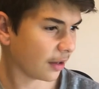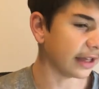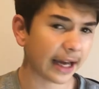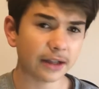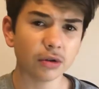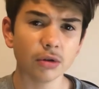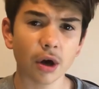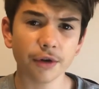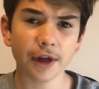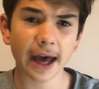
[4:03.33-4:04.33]
Daniel
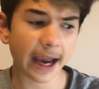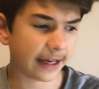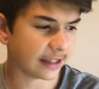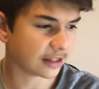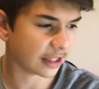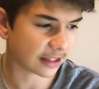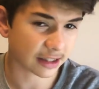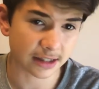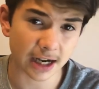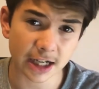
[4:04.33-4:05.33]
Lother
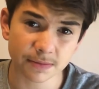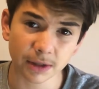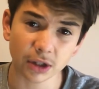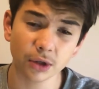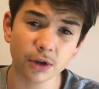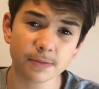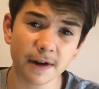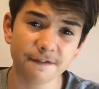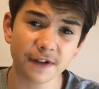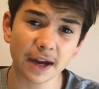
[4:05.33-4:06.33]
86 has asked me, who is
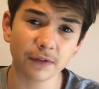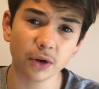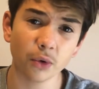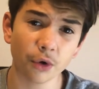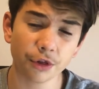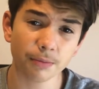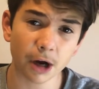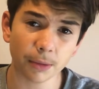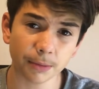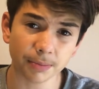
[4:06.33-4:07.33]
my favourite North
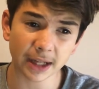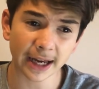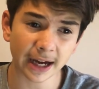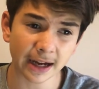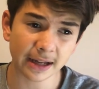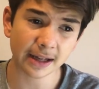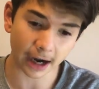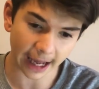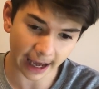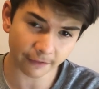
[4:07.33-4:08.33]
Melbourne player?
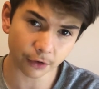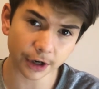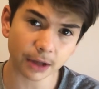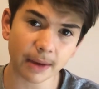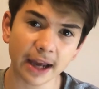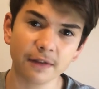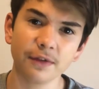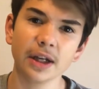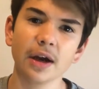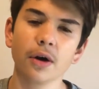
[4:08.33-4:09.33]
I have already made a
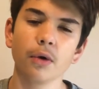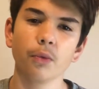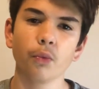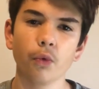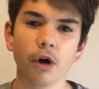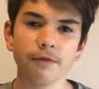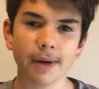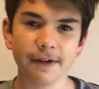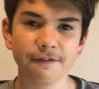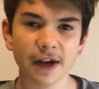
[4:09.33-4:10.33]
video of
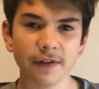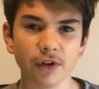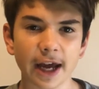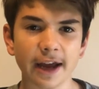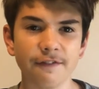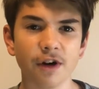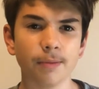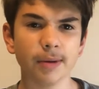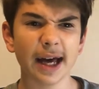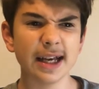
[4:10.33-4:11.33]
my favourite
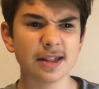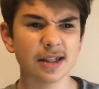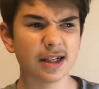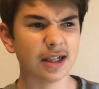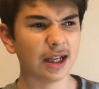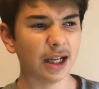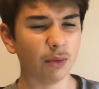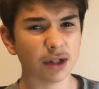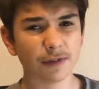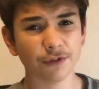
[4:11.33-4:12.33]
AFL plays. It
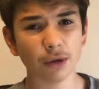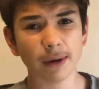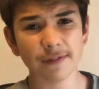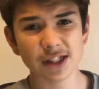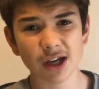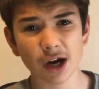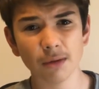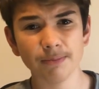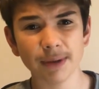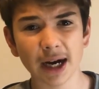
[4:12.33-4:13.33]
was a few months
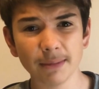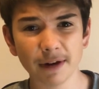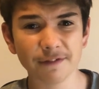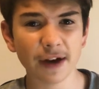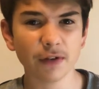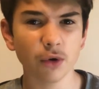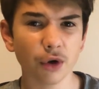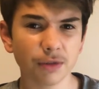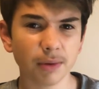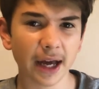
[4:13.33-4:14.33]
ago, but my favourite
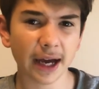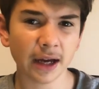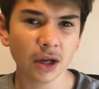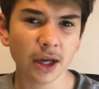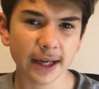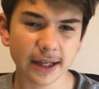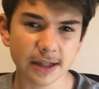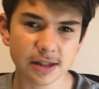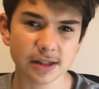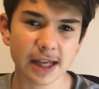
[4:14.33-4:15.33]
North player
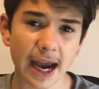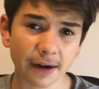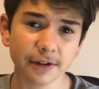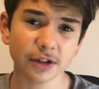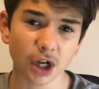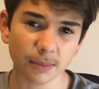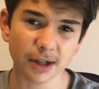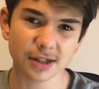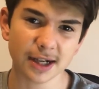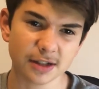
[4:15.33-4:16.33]
is Taron
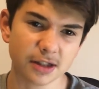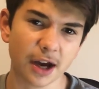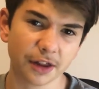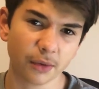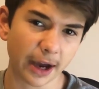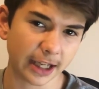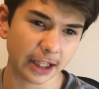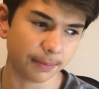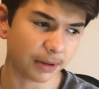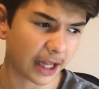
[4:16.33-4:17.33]
Thomas. I just like the way
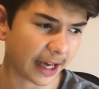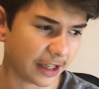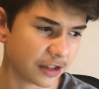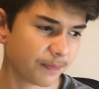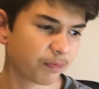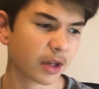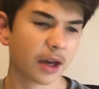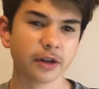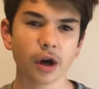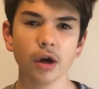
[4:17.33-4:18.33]
he plays.
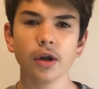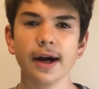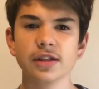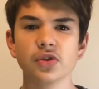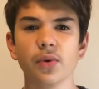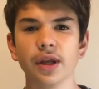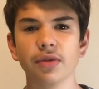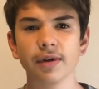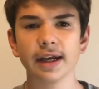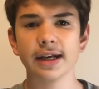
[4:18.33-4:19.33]
Go Lions
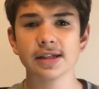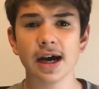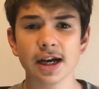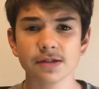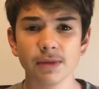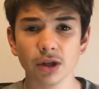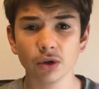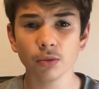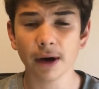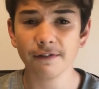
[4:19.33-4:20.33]
23 has asked me
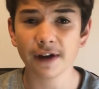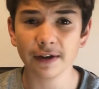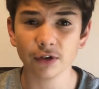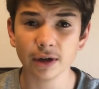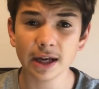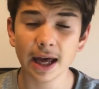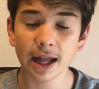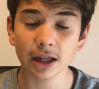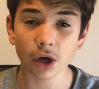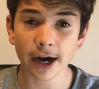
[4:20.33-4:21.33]
who my favourite
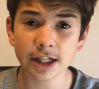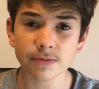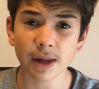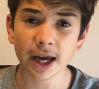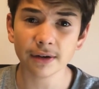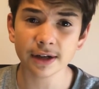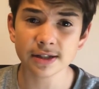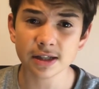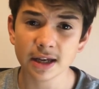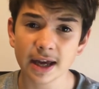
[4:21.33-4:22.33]
Lions player
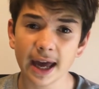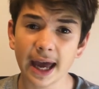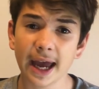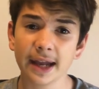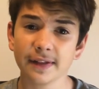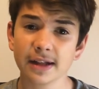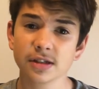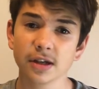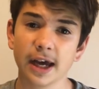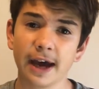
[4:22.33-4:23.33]
is, and
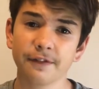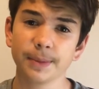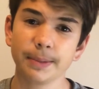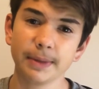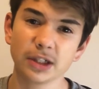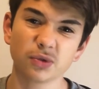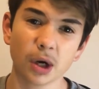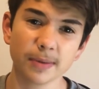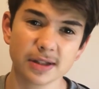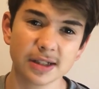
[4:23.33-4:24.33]
that's going to have to be Mitch
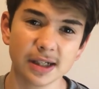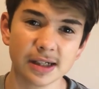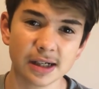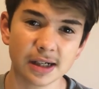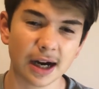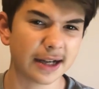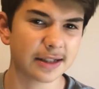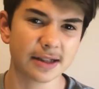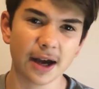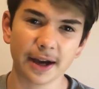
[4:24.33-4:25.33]
Robinson. I
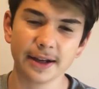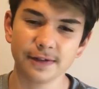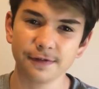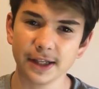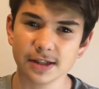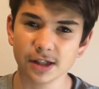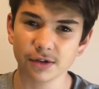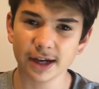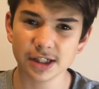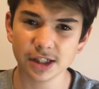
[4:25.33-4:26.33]
just like his fierce
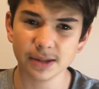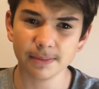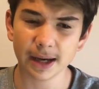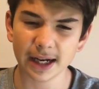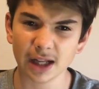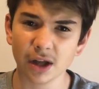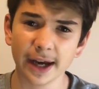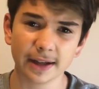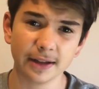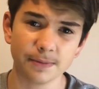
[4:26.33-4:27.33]
aggression, and I
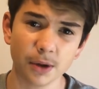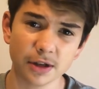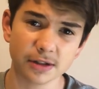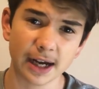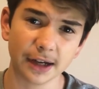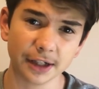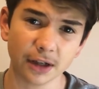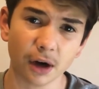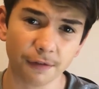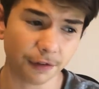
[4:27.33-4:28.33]
like his
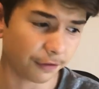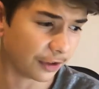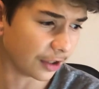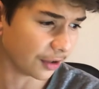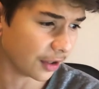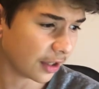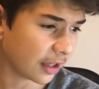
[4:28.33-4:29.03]
personality off the field.